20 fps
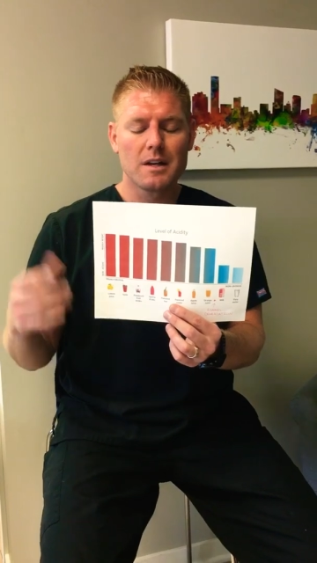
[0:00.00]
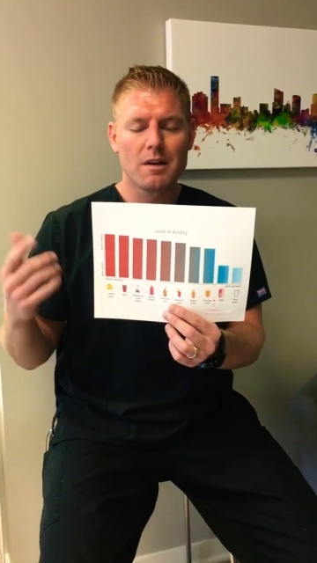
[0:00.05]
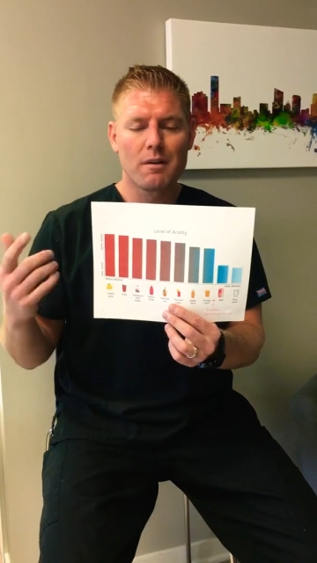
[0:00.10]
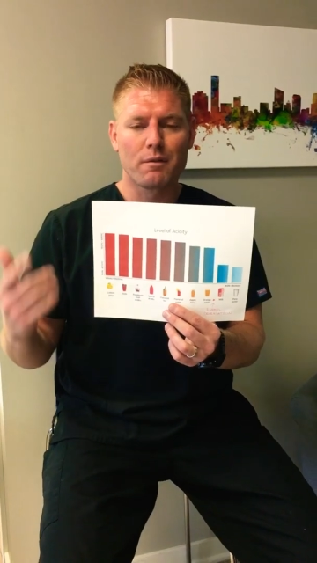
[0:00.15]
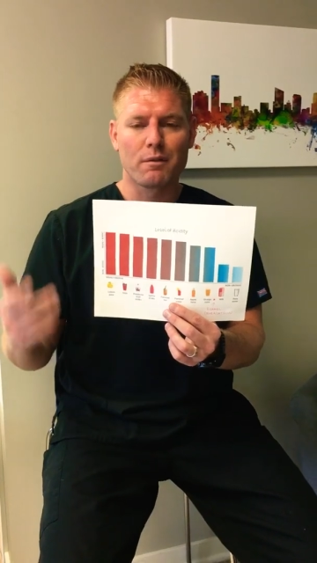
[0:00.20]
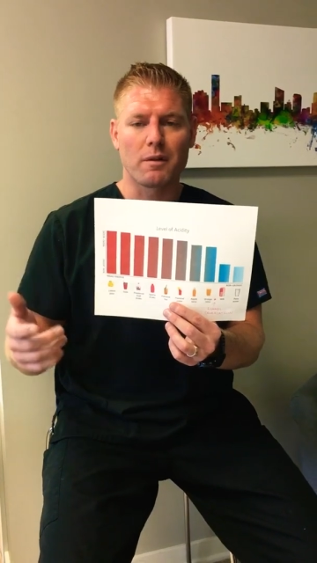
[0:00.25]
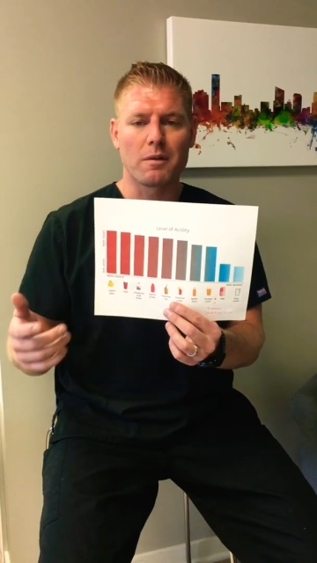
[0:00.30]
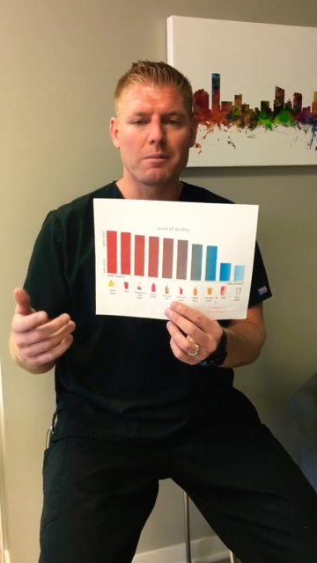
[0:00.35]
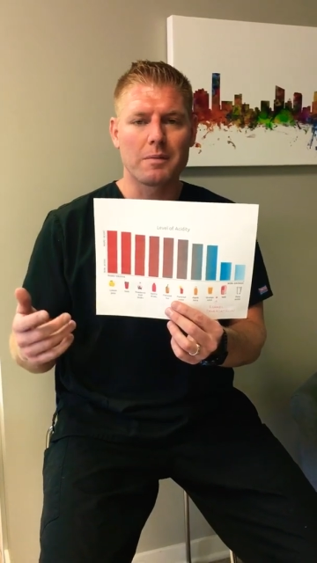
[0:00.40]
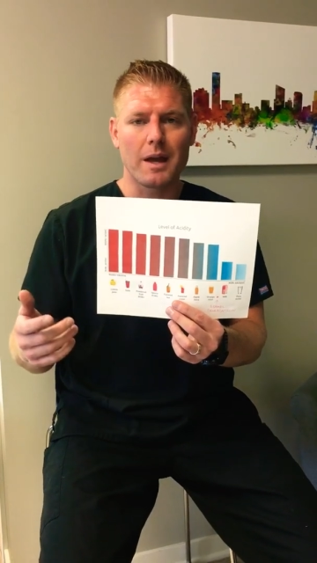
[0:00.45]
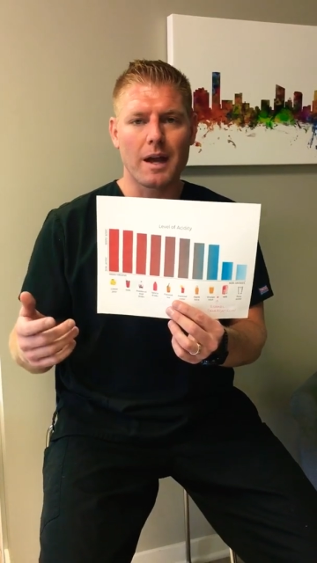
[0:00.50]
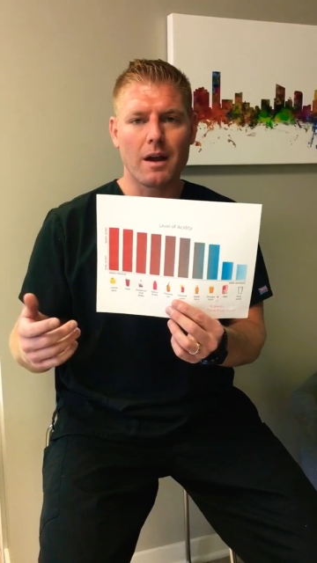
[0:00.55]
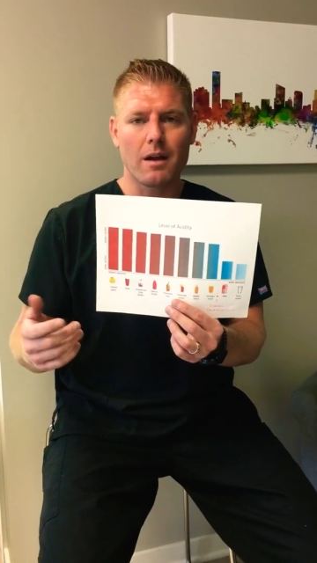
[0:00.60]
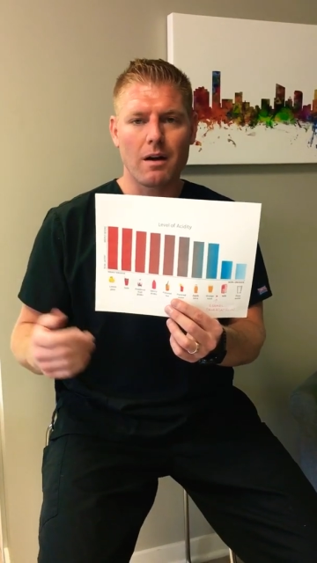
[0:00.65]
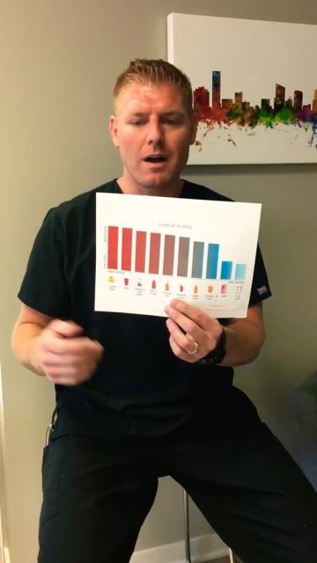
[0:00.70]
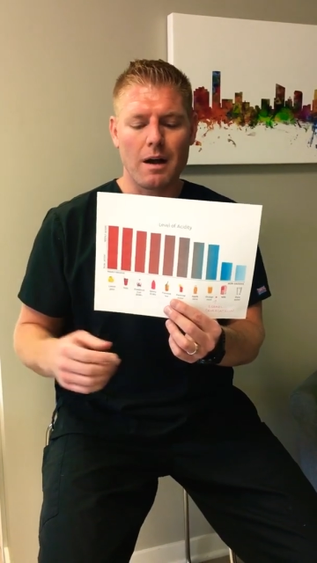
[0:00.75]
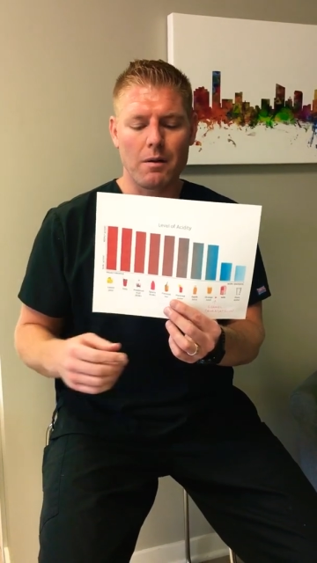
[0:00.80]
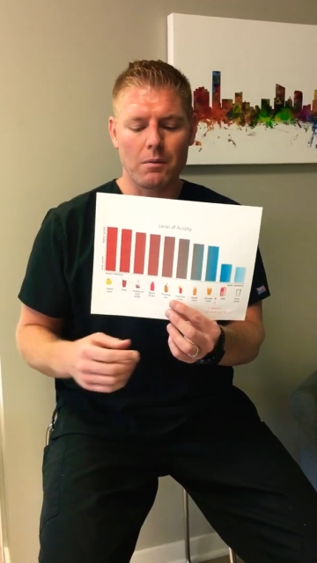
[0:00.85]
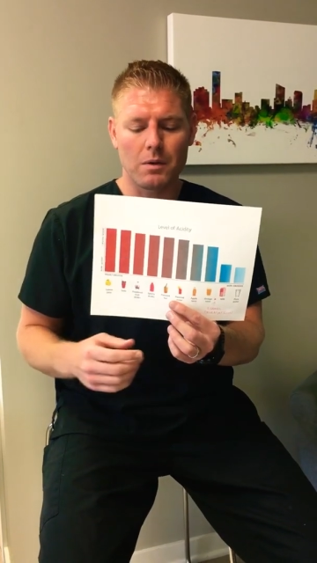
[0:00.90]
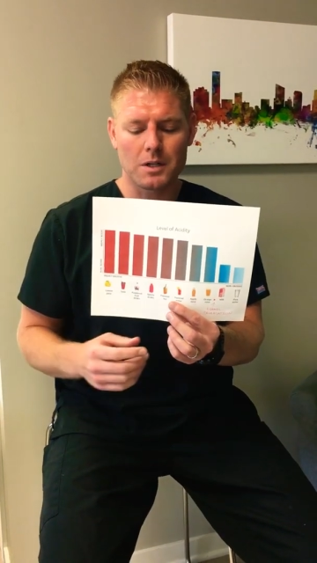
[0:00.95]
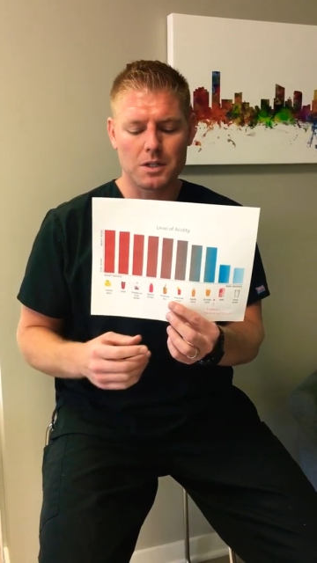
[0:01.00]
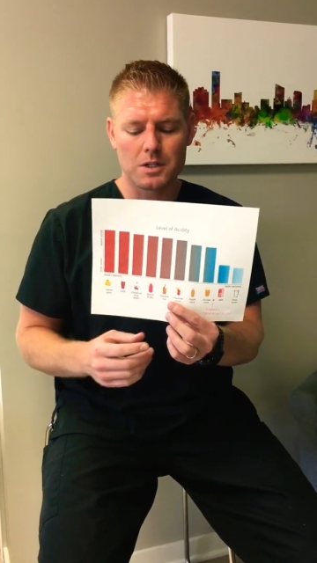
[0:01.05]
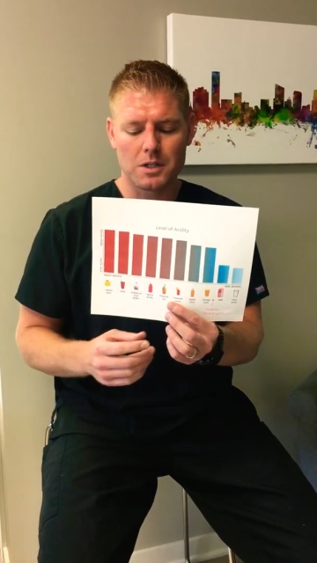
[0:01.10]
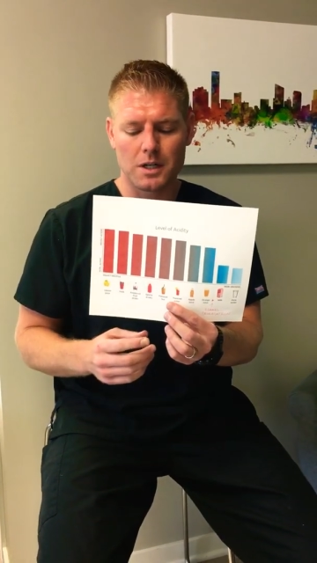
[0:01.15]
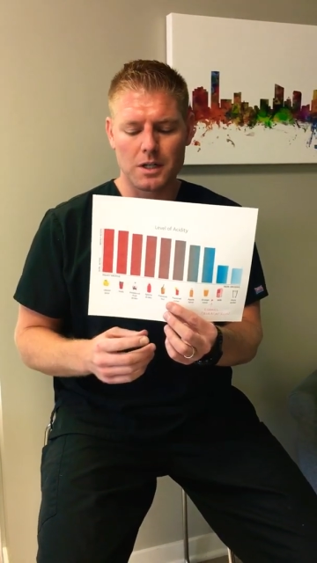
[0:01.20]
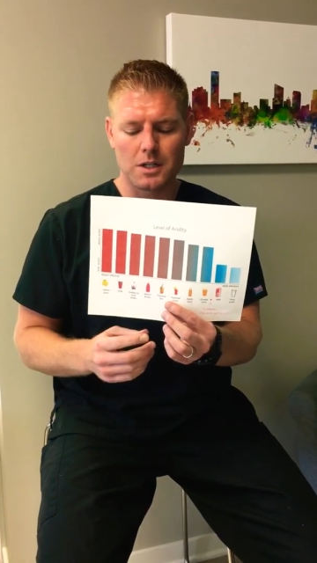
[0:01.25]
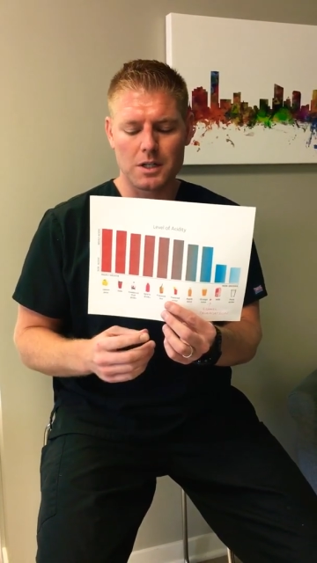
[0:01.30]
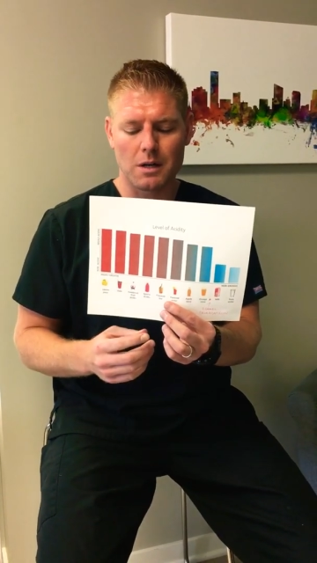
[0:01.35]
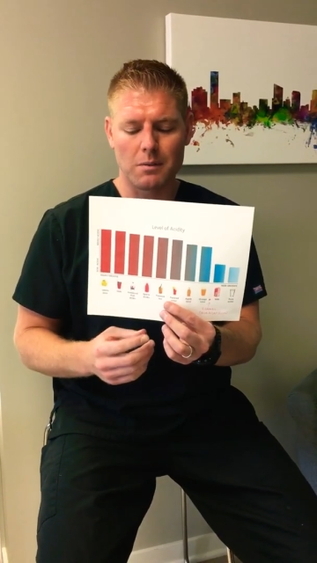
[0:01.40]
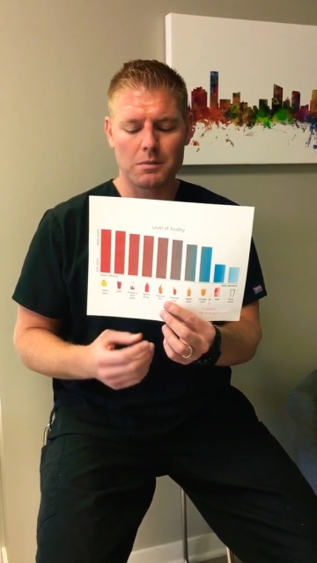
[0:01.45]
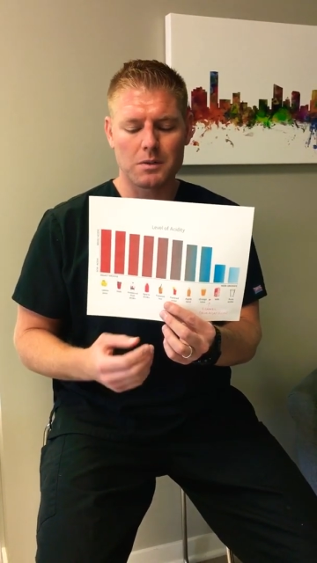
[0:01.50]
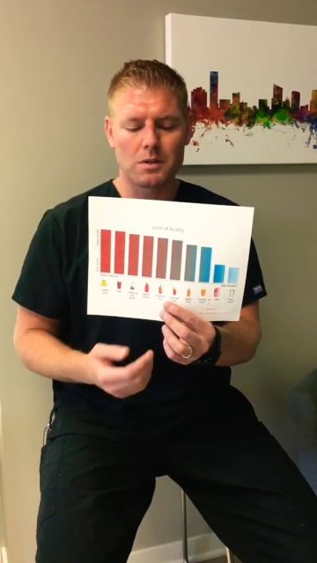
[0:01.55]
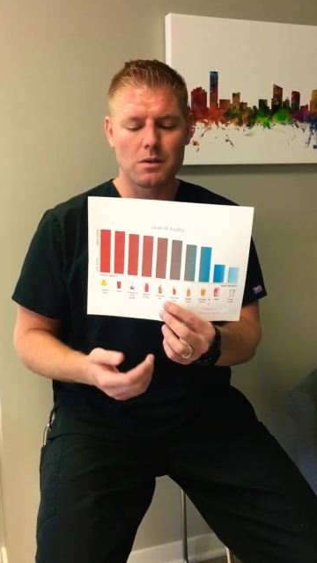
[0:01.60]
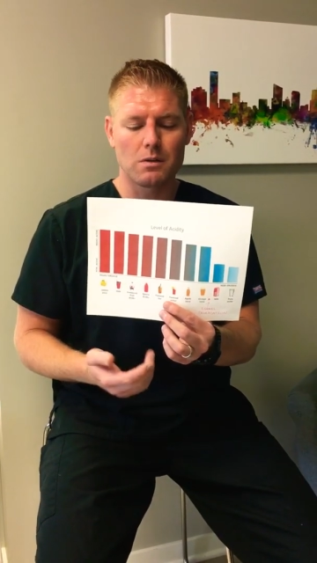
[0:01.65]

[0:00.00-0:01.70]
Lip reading: From there, I want you to jump